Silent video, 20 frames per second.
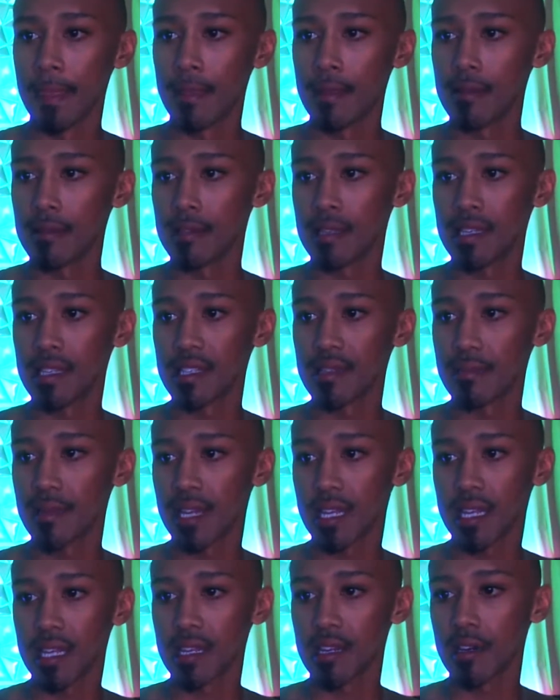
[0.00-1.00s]
Does
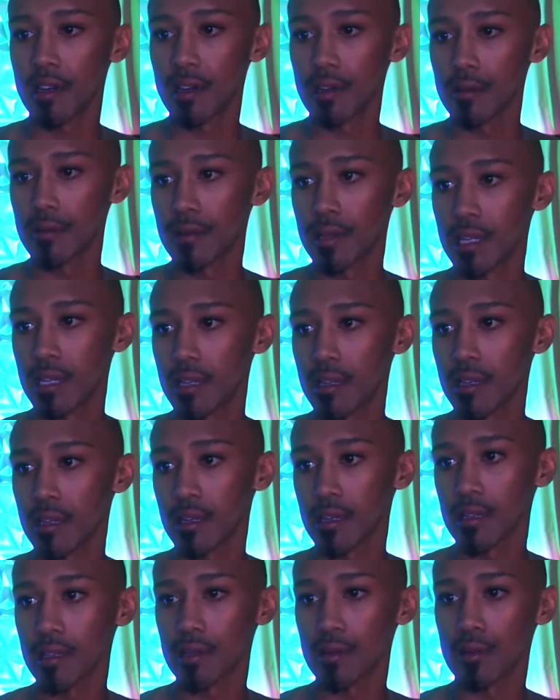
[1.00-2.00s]
my karmic
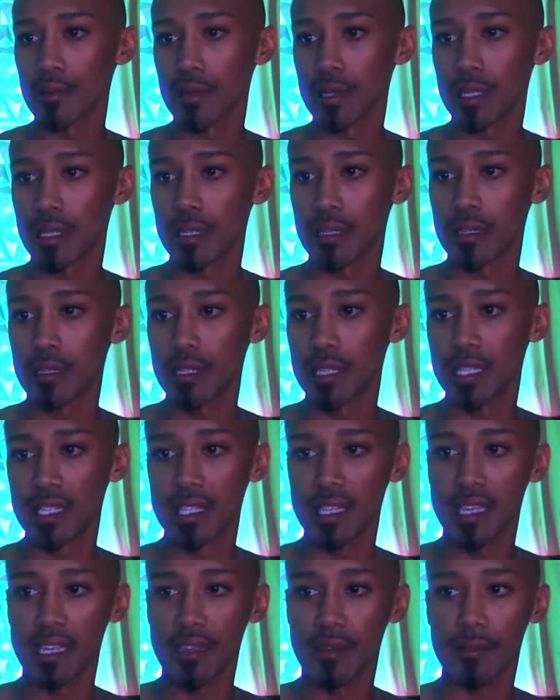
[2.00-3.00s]
twin just
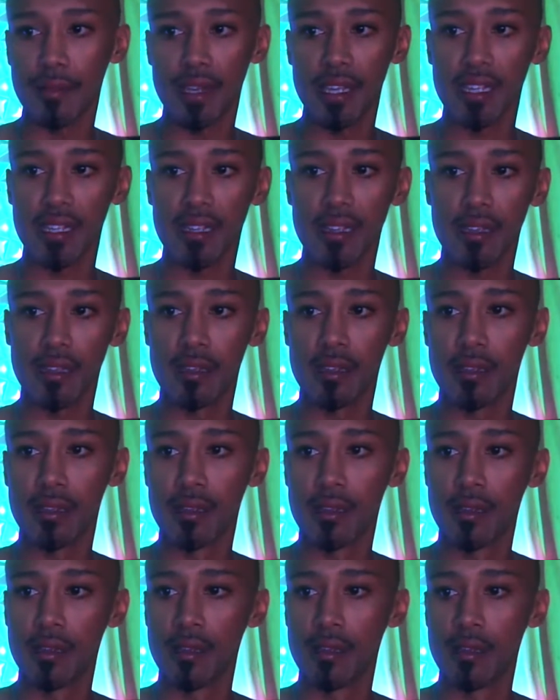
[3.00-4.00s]
like my
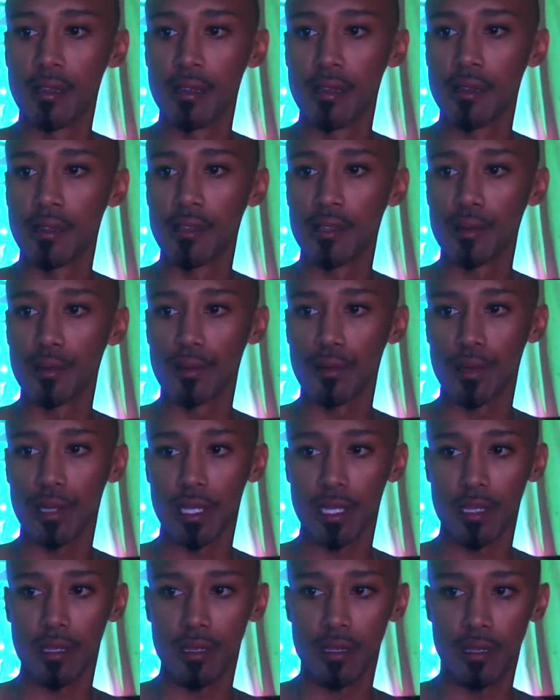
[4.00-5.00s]

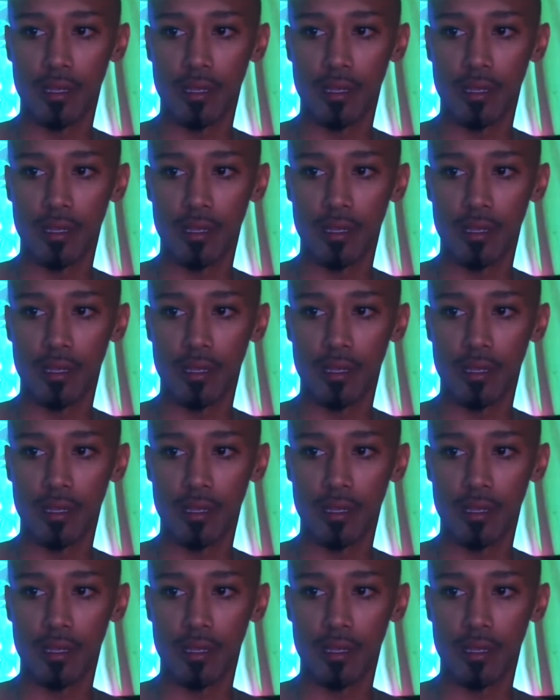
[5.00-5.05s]
twin?